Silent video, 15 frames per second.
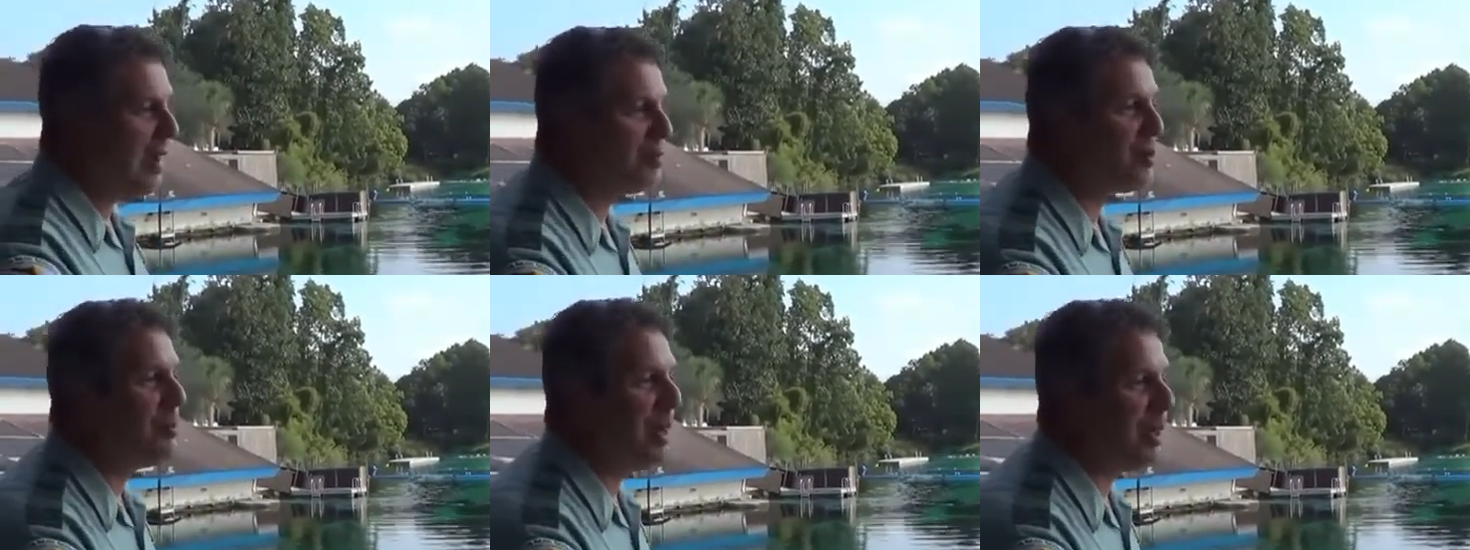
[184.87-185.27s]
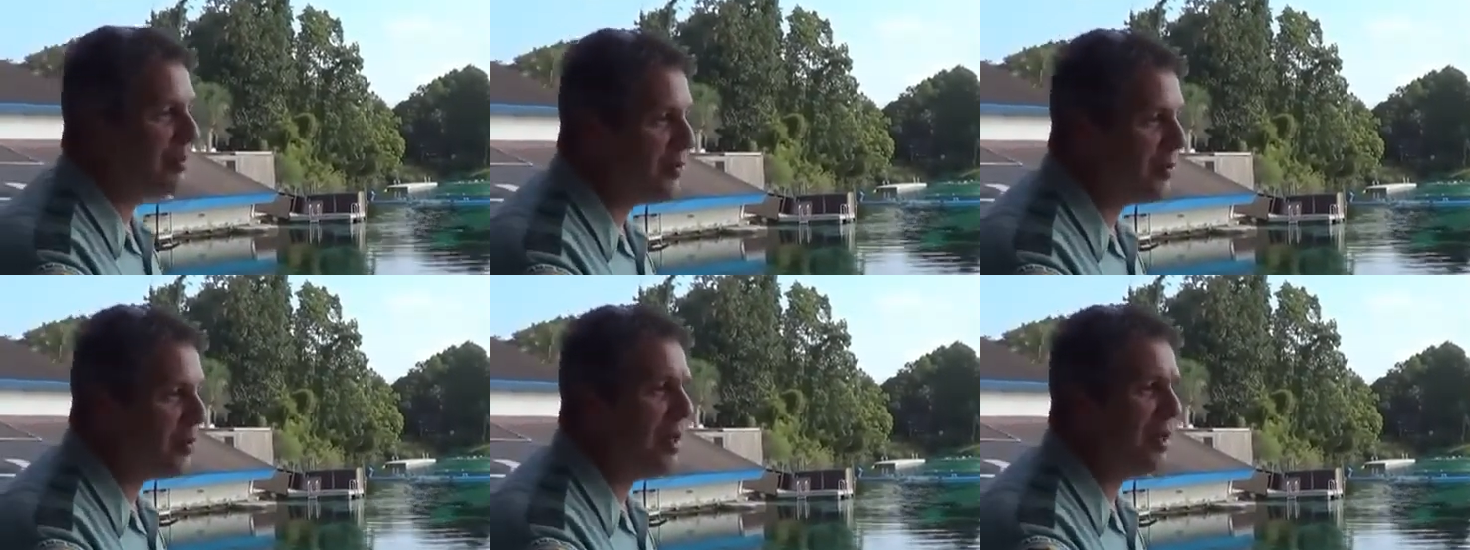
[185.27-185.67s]
after
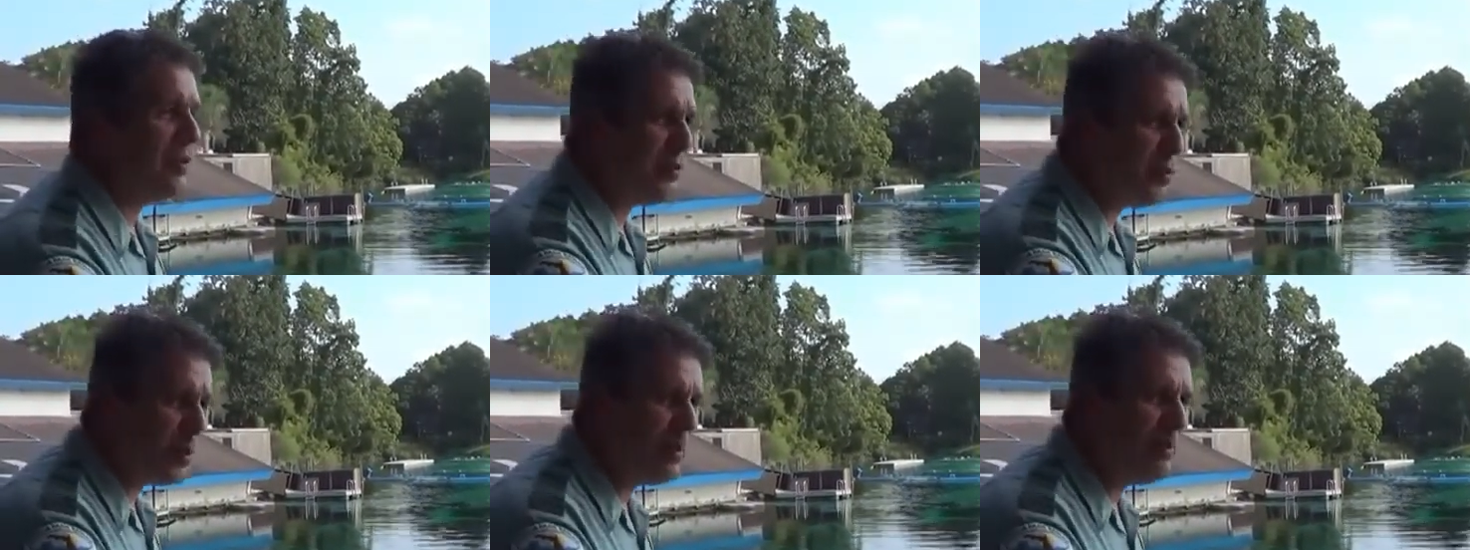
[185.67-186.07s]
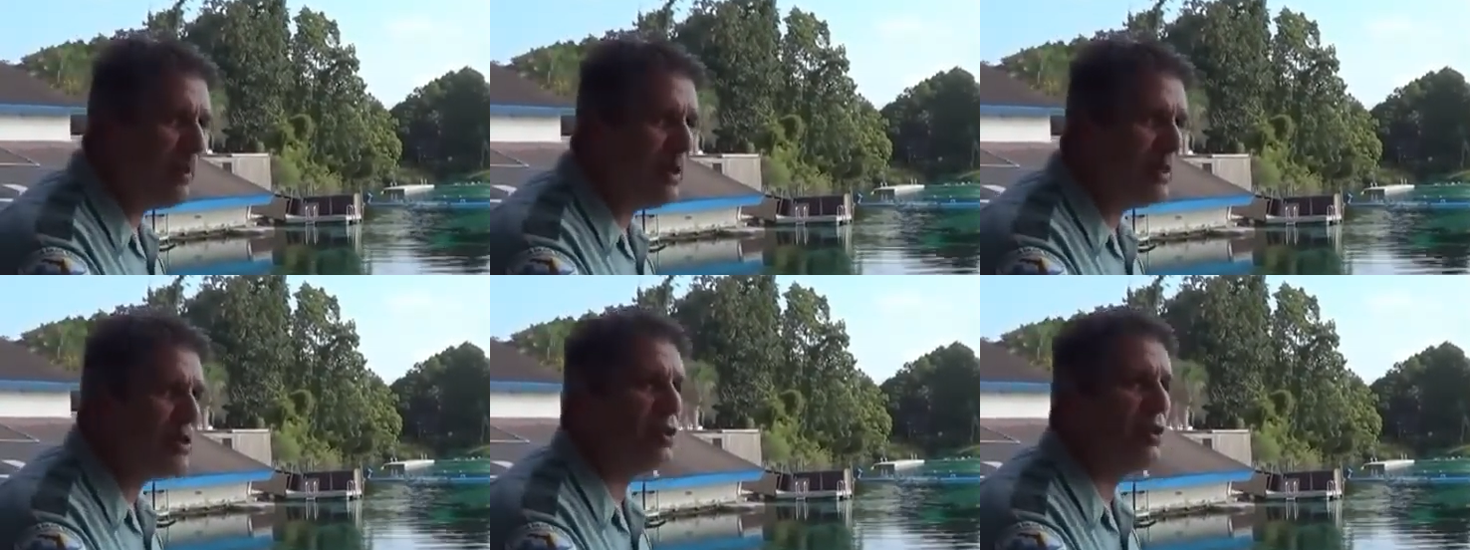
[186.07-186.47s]
about 30 to 40
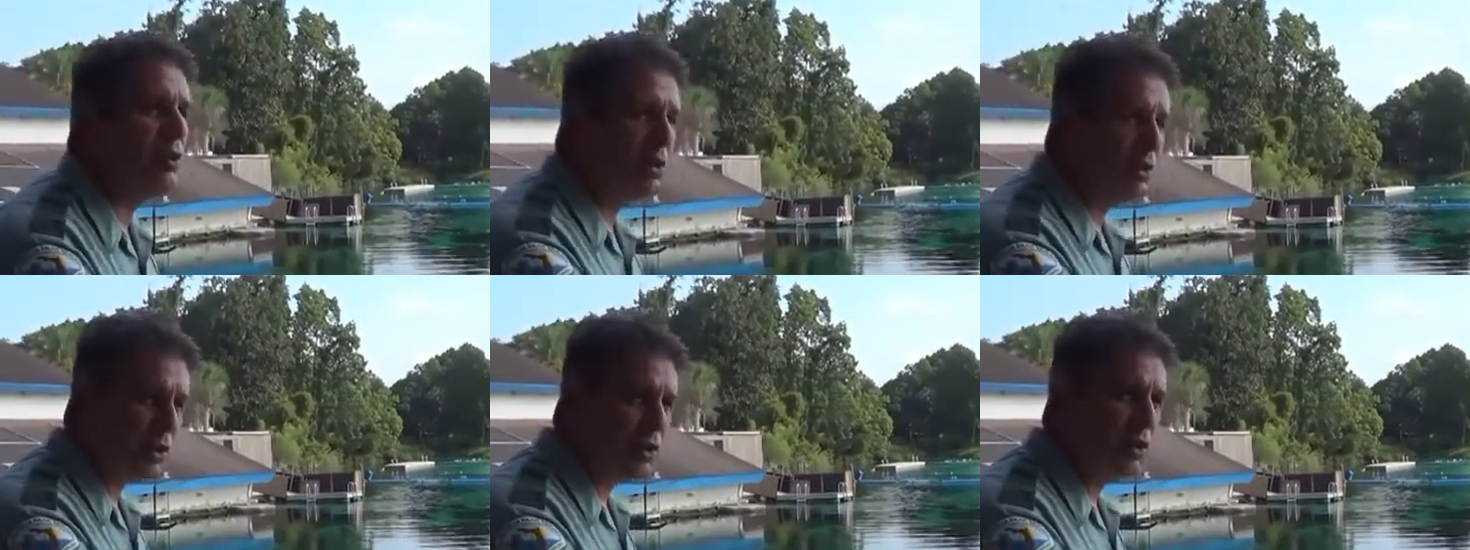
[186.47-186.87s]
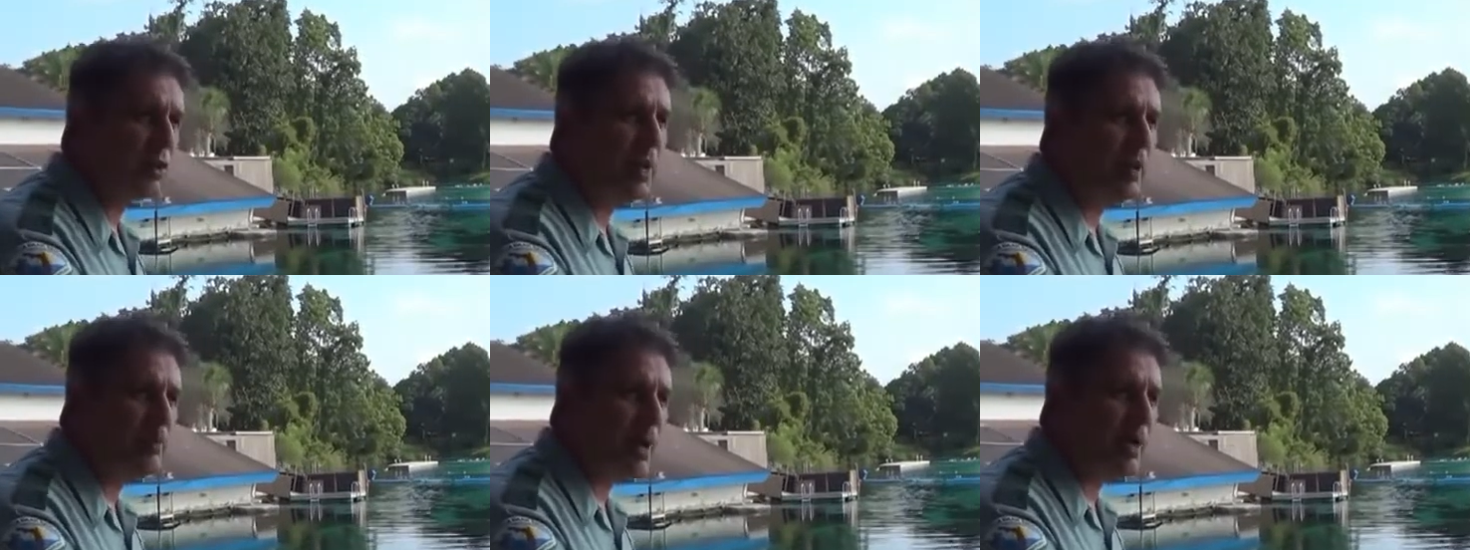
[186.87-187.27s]
minutes you lose a
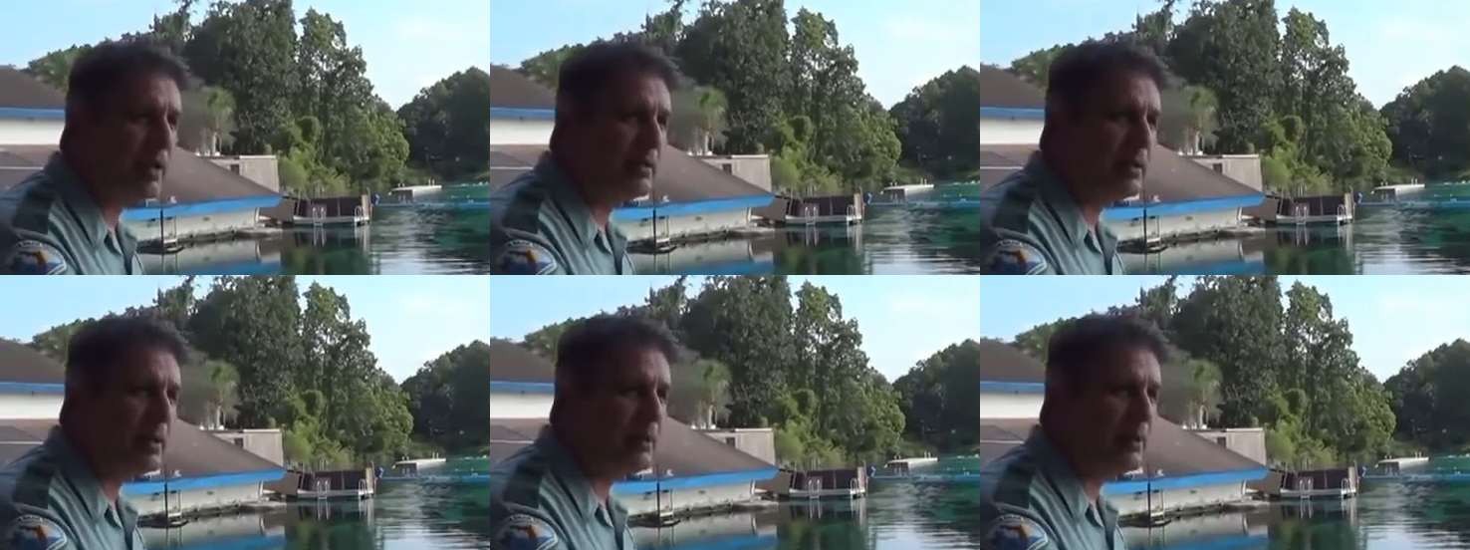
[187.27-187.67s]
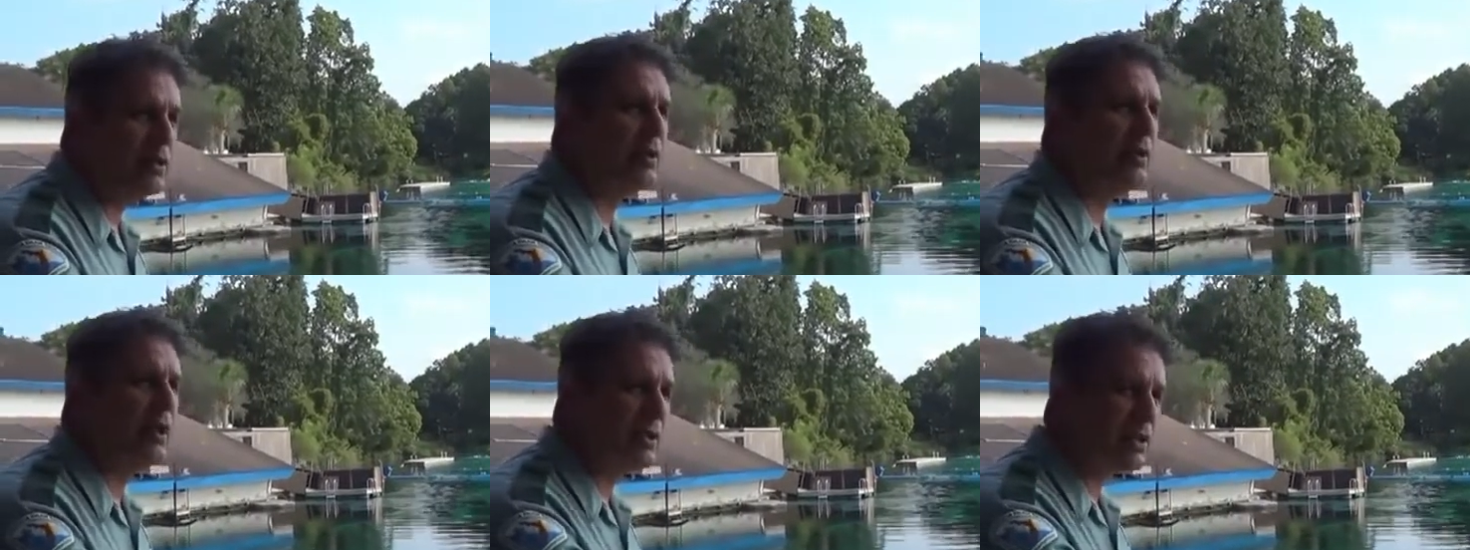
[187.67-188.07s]
degree of body
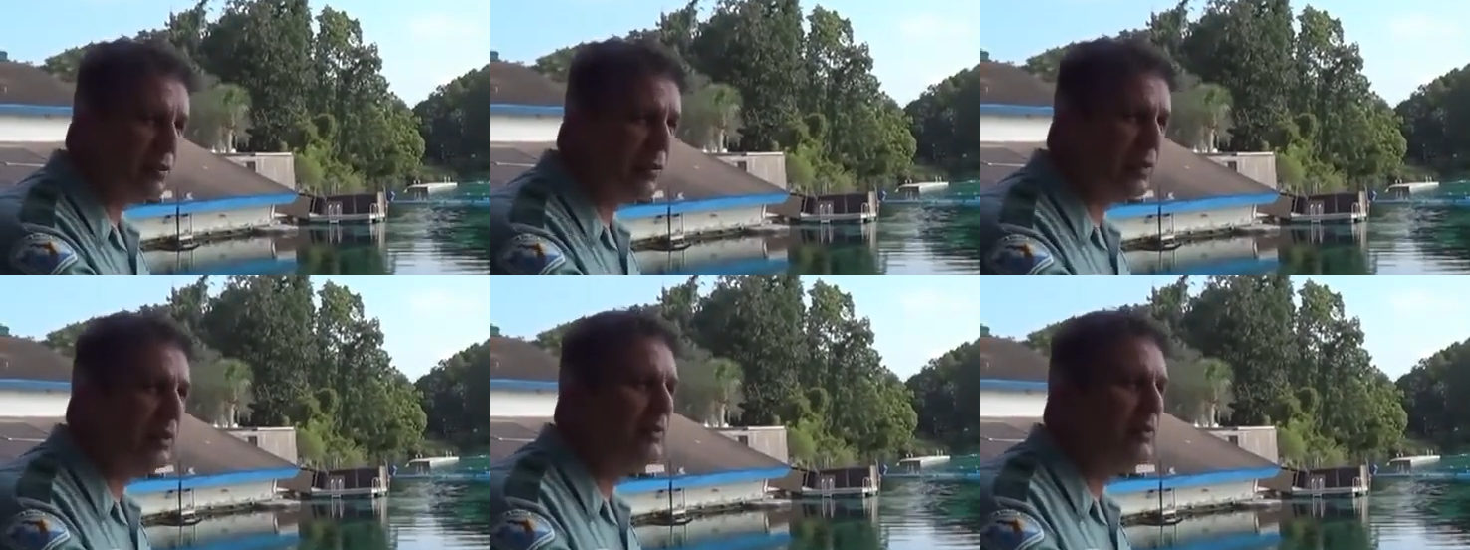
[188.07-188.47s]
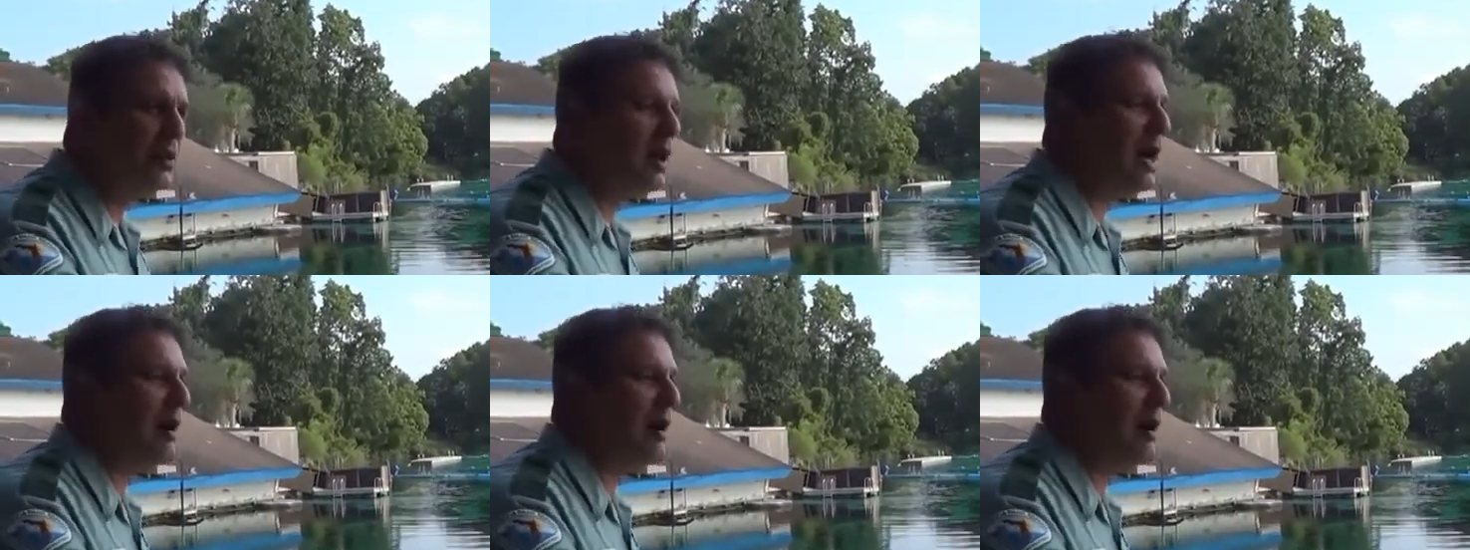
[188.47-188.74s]
temperature, and that's when